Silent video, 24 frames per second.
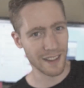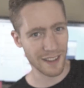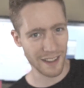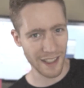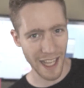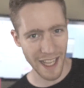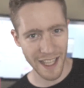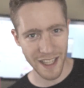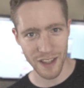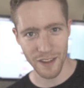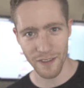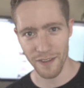
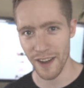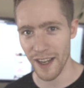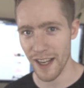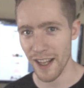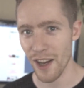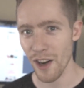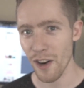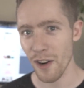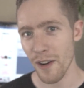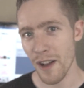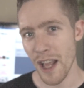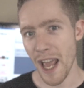Like the
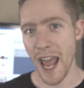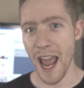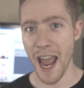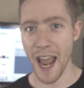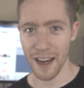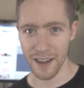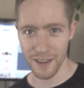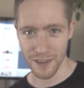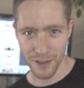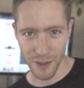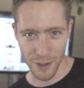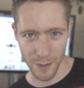video
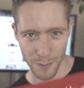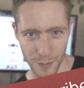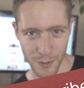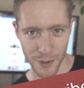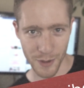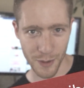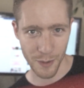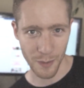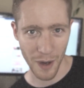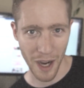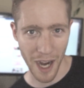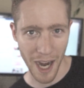and
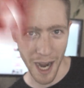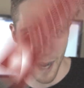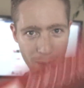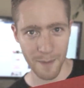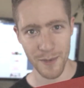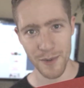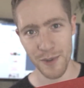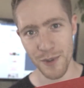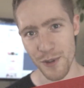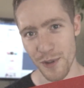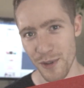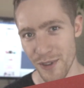
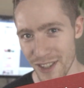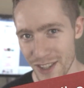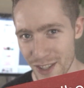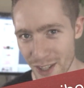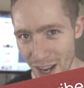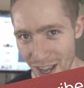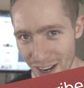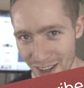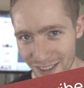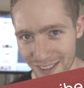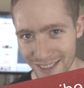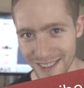subscribe to the
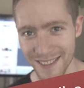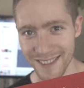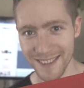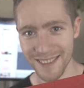channel.